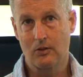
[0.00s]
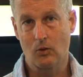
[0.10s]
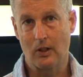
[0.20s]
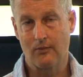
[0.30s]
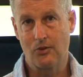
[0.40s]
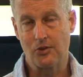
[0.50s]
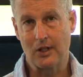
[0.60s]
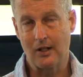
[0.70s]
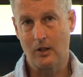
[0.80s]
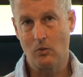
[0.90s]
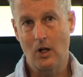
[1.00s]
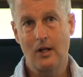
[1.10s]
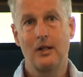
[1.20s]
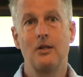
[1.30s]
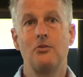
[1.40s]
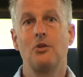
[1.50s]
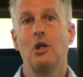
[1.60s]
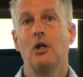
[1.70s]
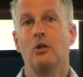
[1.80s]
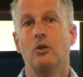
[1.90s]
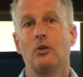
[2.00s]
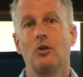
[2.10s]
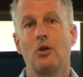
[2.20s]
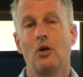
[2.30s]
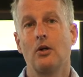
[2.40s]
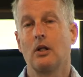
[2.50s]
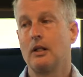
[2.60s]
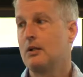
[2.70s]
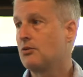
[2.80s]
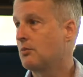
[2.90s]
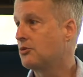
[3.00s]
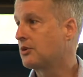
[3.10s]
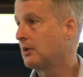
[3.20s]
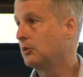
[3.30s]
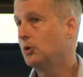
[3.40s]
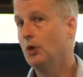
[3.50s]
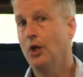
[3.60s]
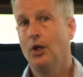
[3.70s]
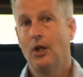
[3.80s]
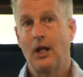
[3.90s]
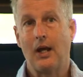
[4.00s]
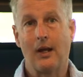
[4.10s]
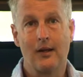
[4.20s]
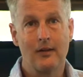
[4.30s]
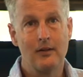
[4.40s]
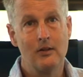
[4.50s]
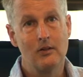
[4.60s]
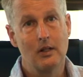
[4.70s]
or you haven't seen any whiteheads, you can go and collect some stubble and